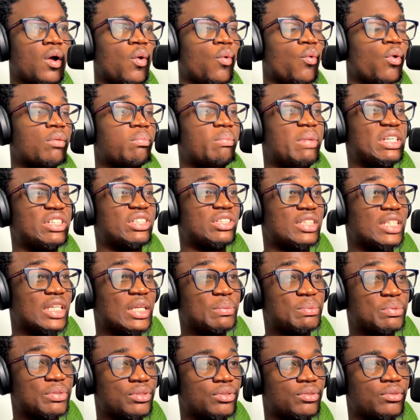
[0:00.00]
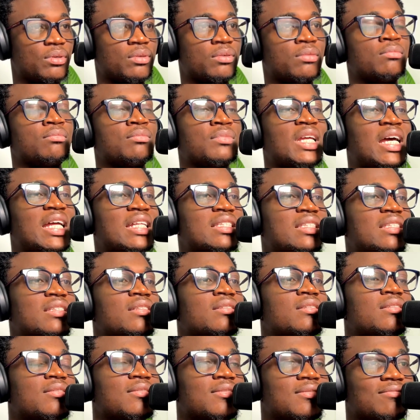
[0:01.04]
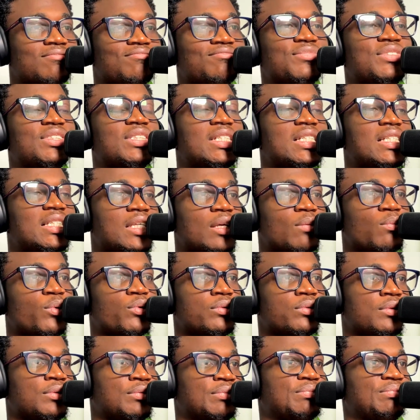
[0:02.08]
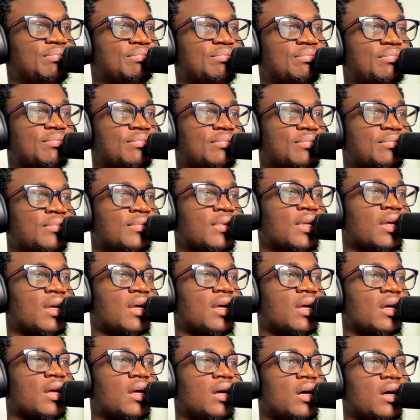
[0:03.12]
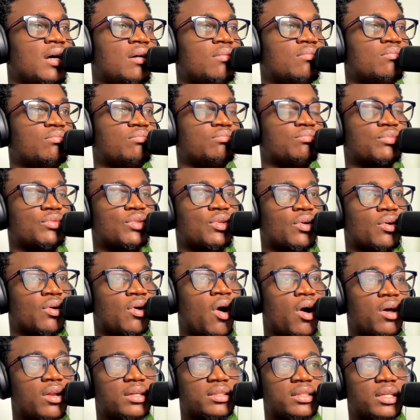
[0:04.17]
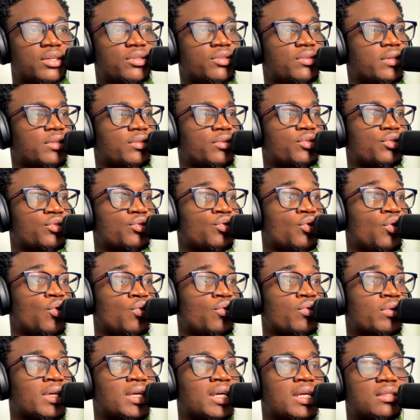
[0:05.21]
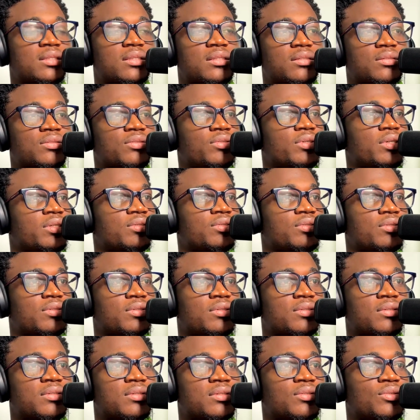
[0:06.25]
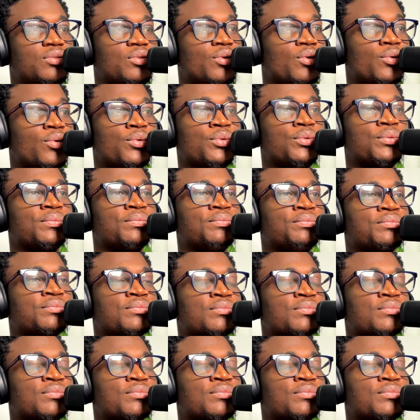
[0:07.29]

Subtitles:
workbench tips, so that's disabled. Color decorators, no. Git decorators, no.